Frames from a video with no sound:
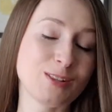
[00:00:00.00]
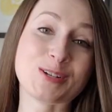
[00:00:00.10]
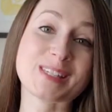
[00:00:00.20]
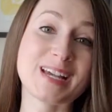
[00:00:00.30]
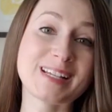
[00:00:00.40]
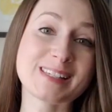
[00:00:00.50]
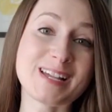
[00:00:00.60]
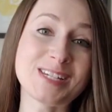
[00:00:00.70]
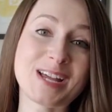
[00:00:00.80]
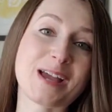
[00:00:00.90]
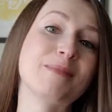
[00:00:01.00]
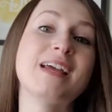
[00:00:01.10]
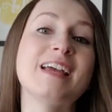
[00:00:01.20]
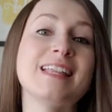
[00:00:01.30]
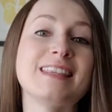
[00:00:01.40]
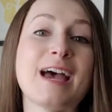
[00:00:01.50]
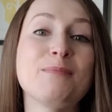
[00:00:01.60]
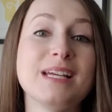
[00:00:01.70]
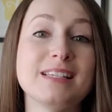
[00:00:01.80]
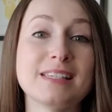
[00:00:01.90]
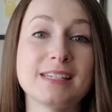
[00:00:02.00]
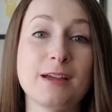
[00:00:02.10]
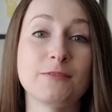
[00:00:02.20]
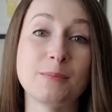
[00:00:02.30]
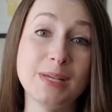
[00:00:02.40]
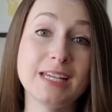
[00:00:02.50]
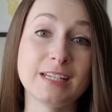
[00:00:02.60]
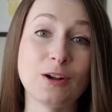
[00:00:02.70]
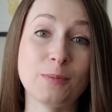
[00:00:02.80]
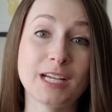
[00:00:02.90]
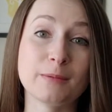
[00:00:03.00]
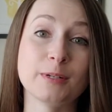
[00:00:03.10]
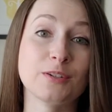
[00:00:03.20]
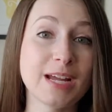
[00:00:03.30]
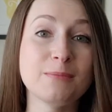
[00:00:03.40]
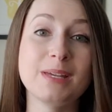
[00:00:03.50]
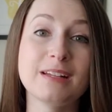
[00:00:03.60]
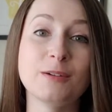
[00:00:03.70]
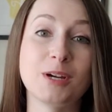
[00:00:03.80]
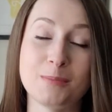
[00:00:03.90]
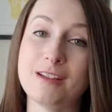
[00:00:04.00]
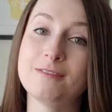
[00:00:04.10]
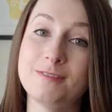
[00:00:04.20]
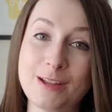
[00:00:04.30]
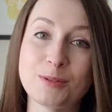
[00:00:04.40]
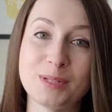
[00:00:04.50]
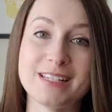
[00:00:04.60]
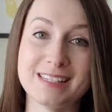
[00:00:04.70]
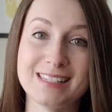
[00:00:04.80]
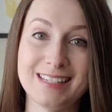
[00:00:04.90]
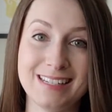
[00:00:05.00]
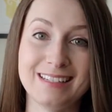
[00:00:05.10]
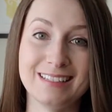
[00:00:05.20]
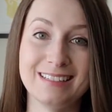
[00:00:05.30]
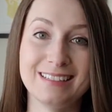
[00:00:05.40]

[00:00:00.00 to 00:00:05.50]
Looks like it's lunchtime. That means it's time for me to go pick up a great meal at one of my favorite places to eat.